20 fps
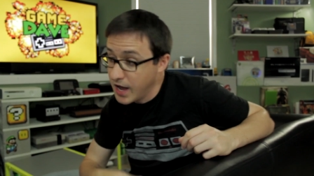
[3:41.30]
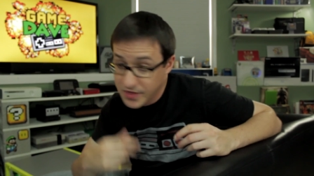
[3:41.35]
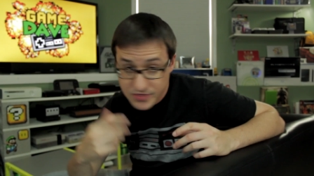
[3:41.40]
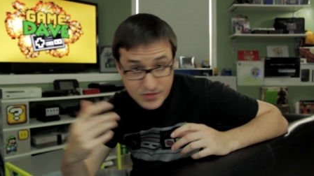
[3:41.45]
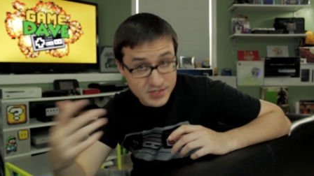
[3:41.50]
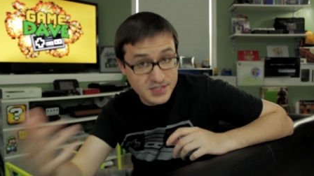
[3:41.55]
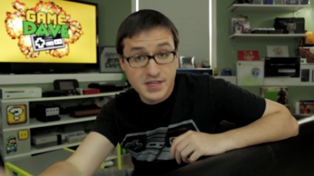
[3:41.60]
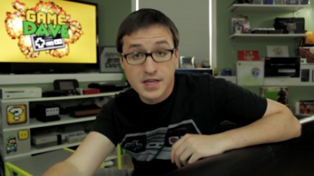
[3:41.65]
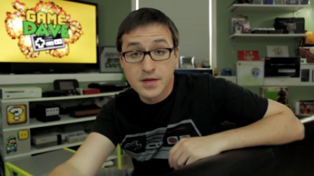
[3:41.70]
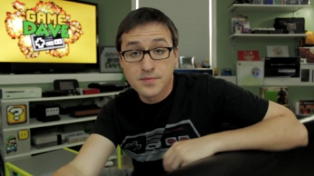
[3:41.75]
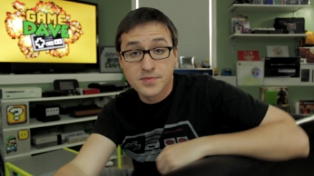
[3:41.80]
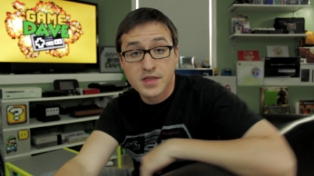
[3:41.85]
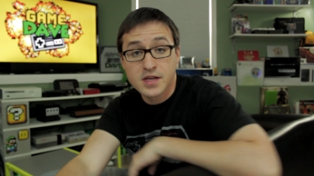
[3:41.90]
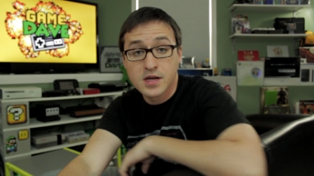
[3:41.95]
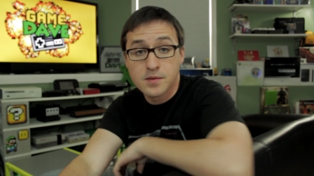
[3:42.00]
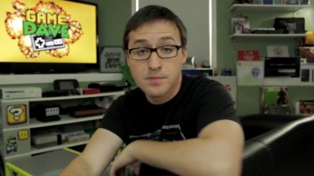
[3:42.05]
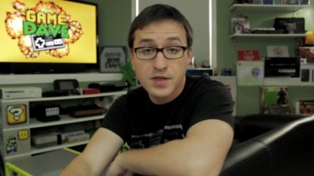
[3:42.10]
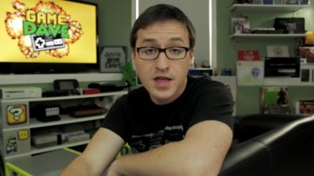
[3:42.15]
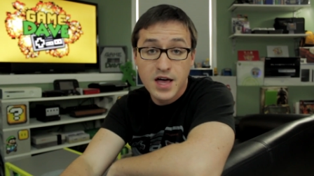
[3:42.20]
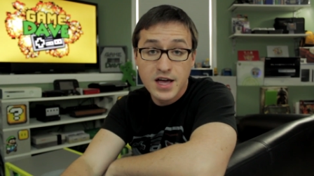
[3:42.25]
And the same
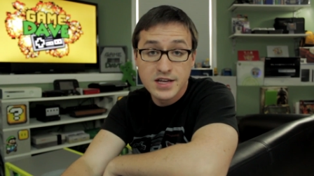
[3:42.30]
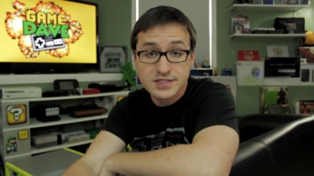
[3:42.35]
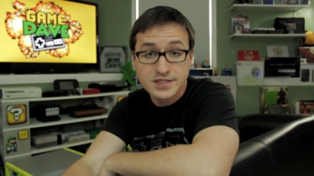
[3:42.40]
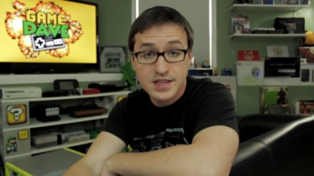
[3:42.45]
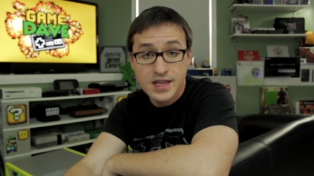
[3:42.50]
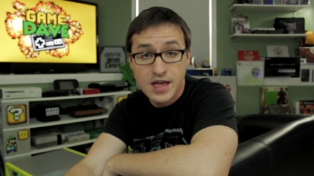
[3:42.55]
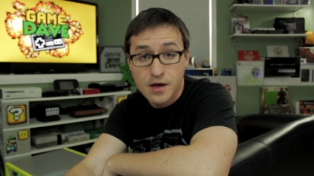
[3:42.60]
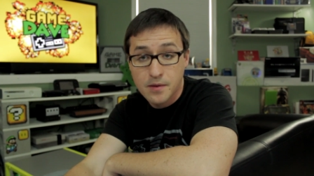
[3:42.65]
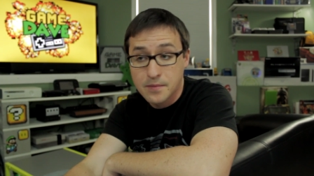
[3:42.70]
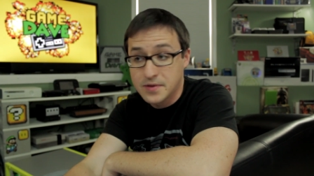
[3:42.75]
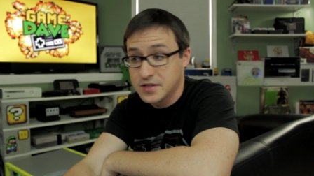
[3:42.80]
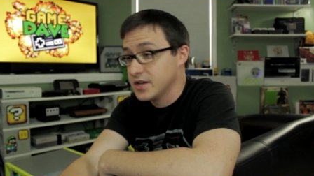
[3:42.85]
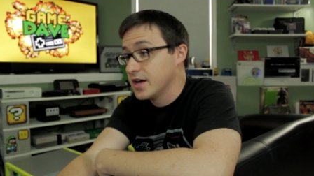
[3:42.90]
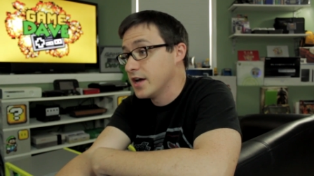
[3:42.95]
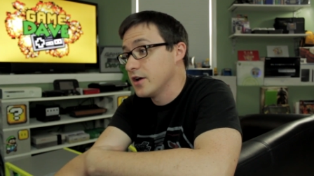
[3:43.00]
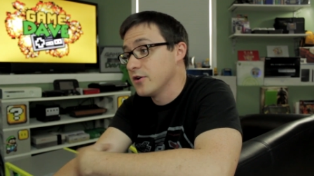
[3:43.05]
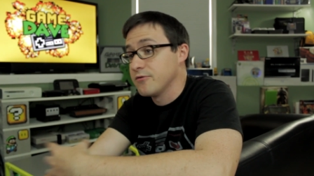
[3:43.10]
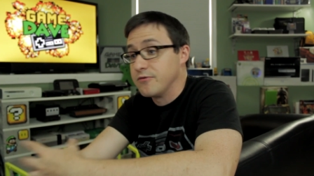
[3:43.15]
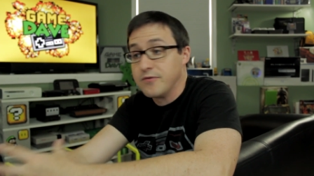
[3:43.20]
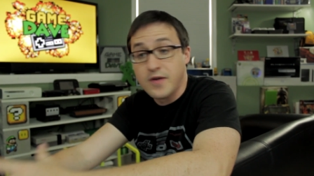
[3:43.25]
thing applies now. You
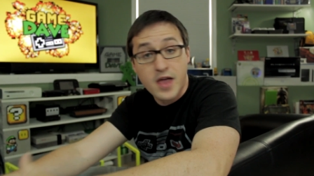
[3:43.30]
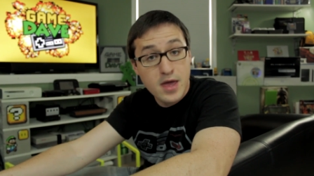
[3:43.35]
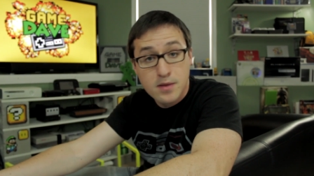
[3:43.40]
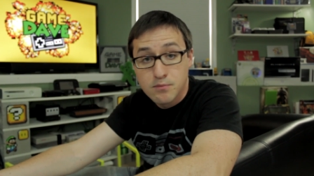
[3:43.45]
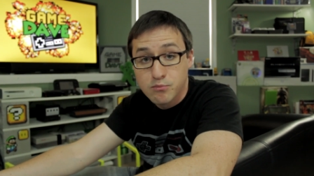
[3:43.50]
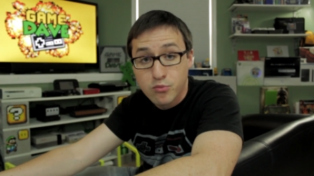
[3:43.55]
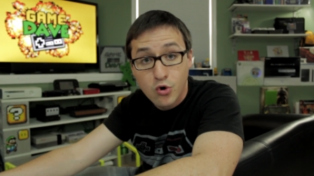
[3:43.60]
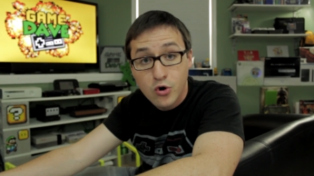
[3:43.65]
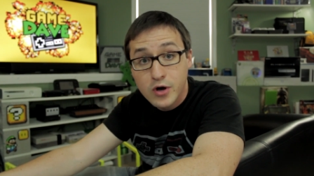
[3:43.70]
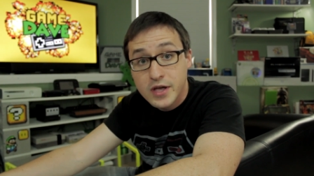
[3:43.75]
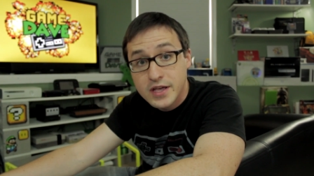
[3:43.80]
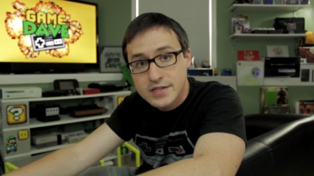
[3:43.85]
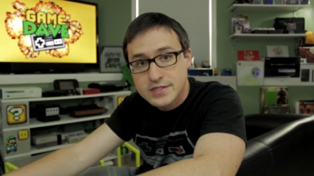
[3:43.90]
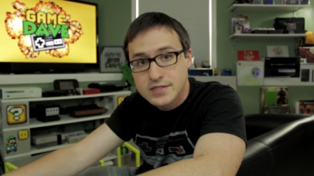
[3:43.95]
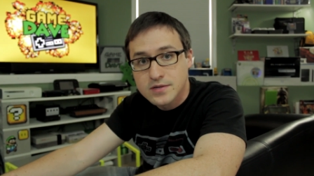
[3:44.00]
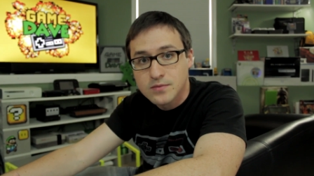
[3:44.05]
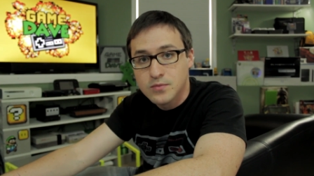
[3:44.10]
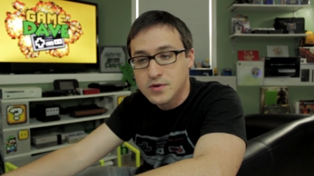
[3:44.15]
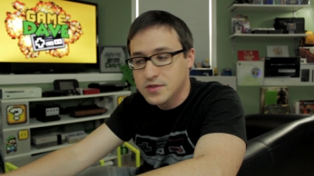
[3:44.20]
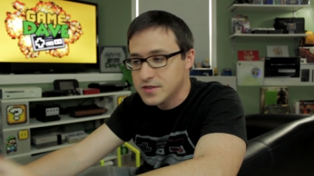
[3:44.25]
got your
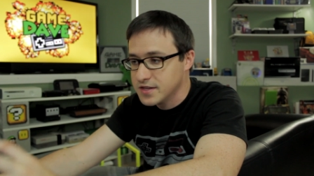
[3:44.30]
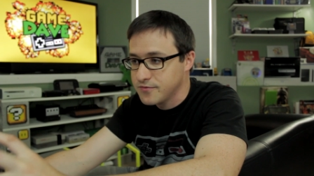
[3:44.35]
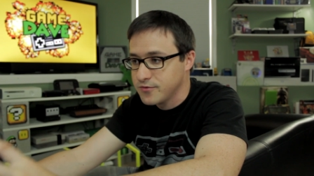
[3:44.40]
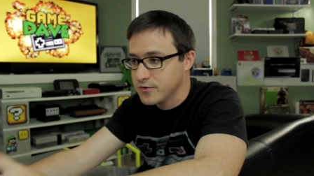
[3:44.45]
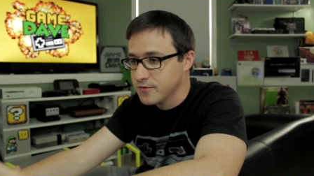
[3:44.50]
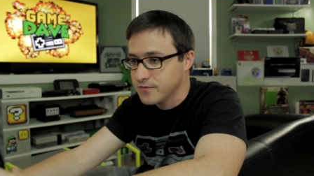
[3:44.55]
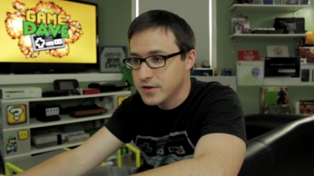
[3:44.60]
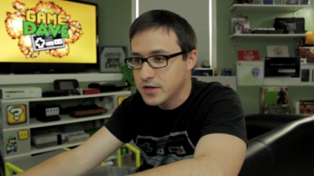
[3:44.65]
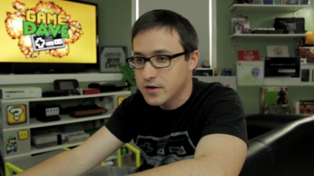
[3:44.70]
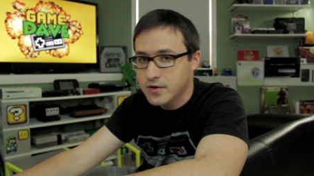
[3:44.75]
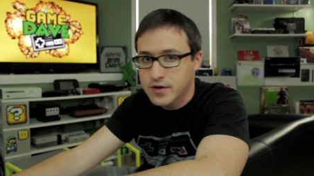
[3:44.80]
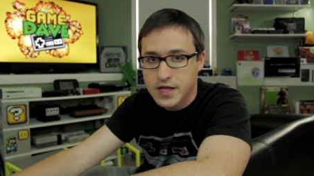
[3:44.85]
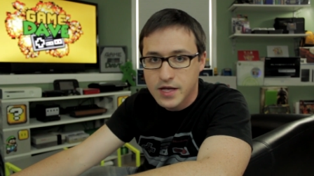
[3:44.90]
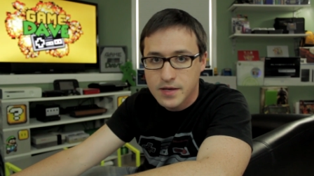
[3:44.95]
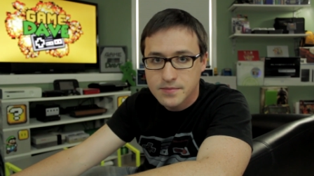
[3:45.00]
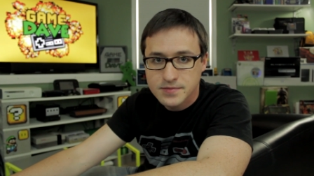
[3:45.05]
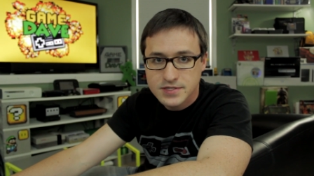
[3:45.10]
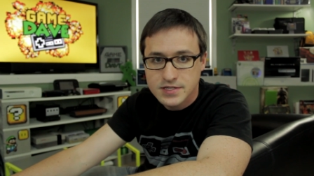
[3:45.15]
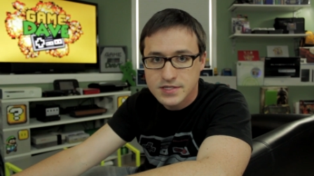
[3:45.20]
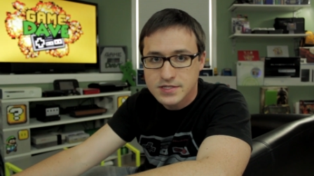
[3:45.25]
fanboyism with different video
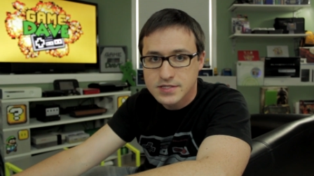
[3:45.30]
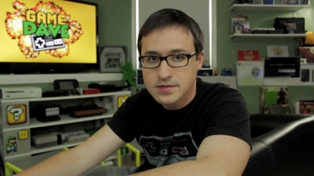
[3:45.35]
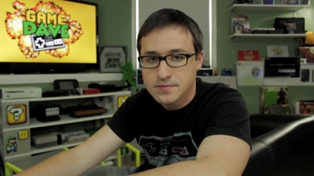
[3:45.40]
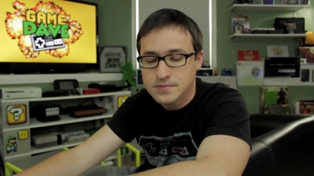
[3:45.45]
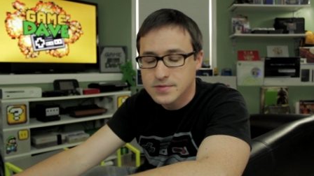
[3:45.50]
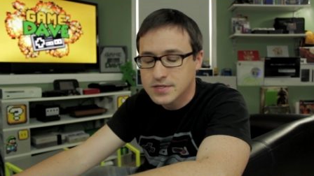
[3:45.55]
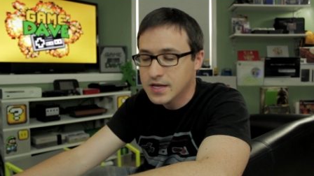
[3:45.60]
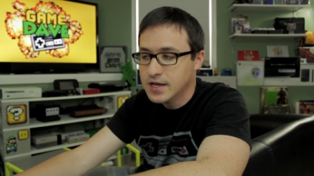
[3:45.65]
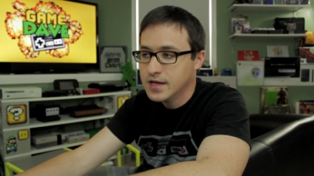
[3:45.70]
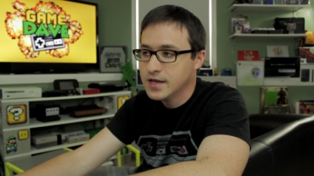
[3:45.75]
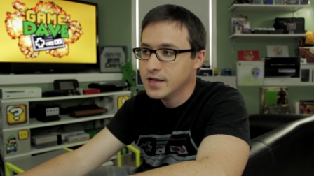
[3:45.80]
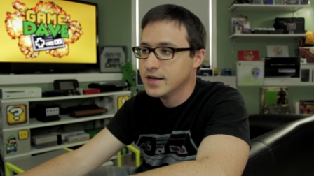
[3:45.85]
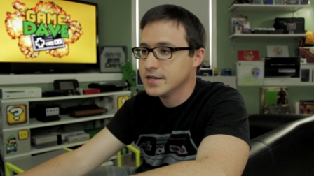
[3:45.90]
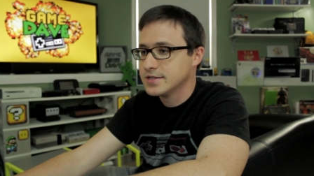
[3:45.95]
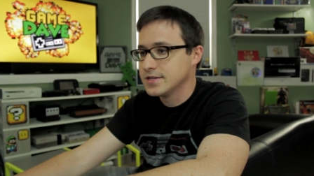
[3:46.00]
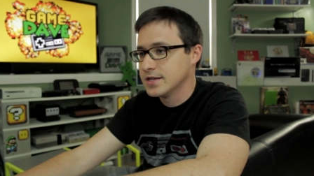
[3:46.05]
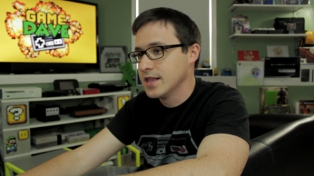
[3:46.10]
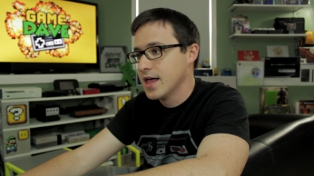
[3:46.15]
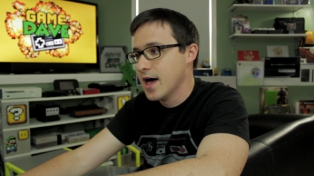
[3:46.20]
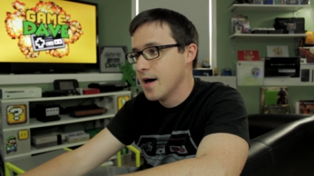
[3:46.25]
game systems.
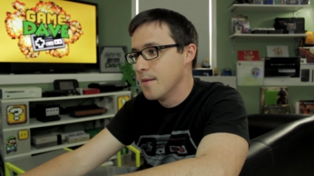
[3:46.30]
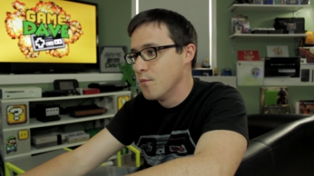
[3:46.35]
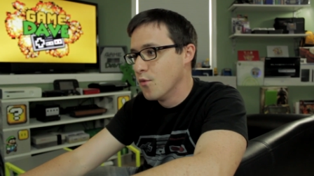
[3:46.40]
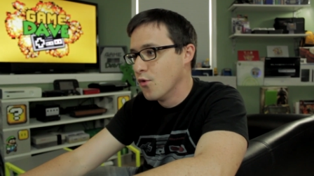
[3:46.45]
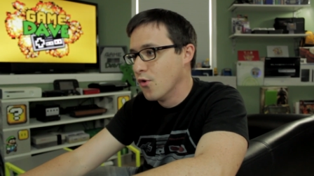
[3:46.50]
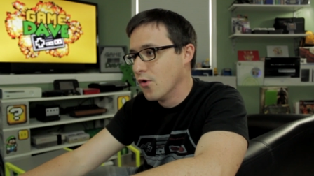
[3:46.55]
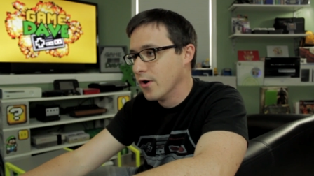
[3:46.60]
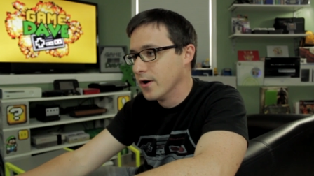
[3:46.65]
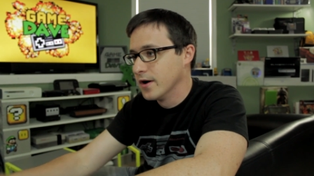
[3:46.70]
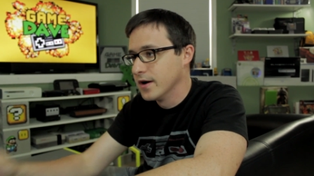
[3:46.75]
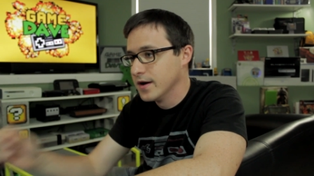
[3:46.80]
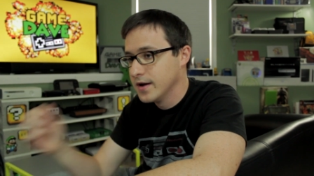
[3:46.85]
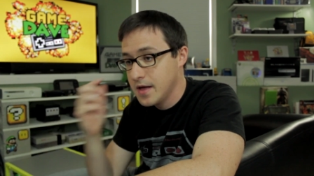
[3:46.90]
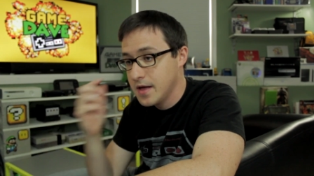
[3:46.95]
It's a lot more